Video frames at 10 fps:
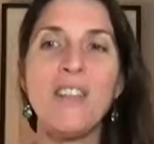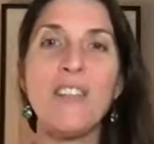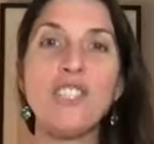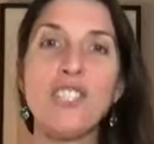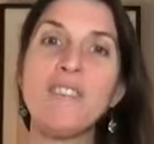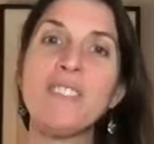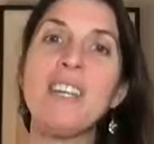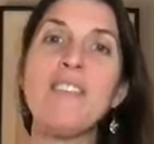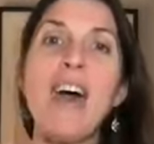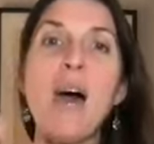the shifts that
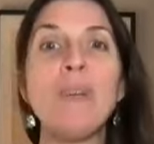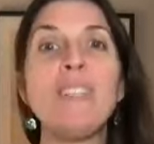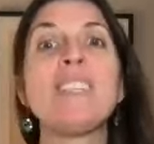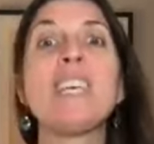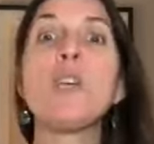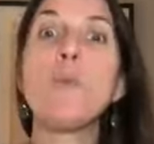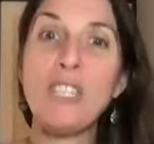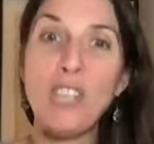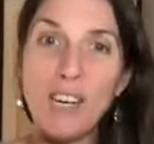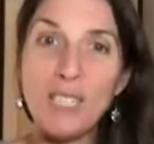have happened, like we
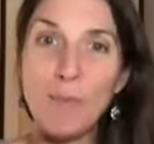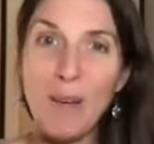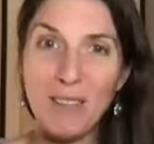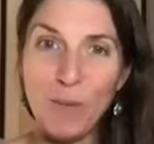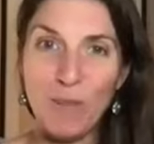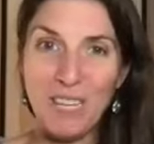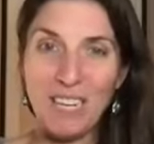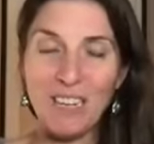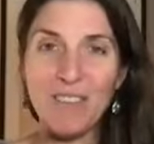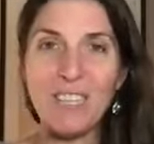talked about at the
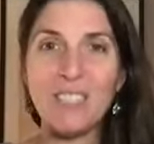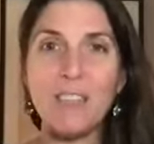beginning of this,